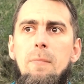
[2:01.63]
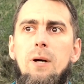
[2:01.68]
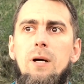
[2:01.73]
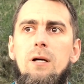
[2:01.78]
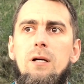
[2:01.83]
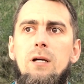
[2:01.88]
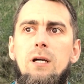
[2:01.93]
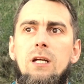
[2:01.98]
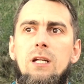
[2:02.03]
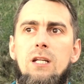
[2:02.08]

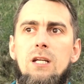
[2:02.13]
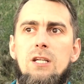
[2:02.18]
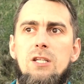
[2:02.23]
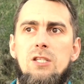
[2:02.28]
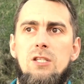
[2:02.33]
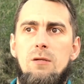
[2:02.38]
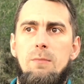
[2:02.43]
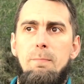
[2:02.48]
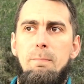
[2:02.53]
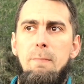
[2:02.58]
it
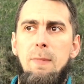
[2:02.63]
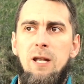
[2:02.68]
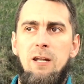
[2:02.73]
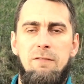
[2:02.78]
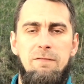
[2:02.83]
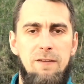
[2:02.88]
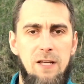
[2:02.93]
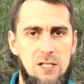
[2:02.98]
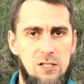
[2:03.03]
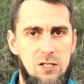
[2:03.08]
is
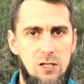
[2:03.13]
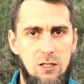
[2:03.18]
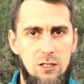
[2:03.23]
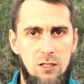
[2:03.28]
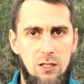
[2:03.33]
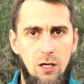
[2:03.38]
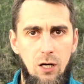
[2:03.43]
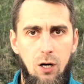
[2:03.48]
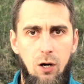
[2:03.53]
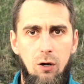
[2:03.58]
manifested
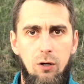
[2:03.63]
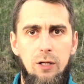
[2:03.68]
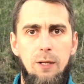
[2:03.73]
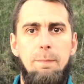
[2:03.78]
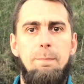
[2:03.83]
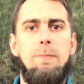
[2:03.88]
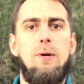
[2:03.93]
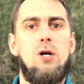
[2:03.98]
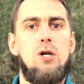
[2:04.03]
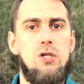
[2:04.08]
on a
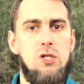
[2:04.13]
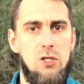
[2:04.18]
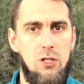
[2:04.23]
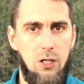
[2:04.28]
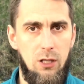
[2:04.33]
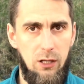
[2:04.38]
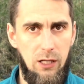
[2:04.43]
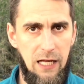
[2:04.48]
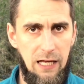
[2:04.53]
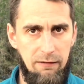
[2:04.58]

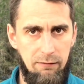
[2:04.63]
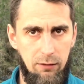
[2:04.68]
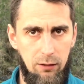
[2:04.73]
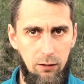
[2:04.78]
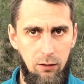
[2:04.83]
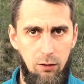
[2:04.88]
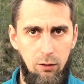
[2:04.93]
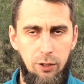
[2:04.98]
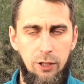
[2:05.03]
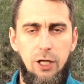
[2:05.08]
personal level,
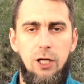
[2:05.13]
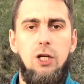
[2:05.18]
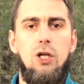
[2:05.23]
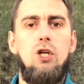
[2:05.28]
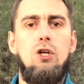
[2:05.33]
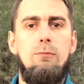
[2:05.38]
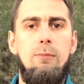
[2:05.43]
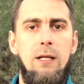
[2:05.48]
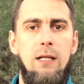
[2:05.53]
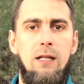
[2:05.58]
on a
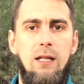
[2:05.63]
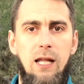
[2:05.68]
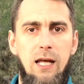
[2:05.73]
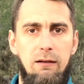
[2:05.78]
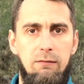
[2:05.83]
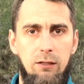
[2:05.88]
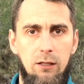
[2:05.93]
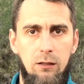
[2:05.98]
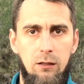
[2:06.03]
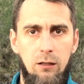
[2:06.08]
human
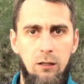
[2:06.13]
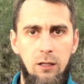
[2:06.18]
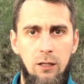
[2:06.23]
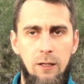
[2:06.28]
level,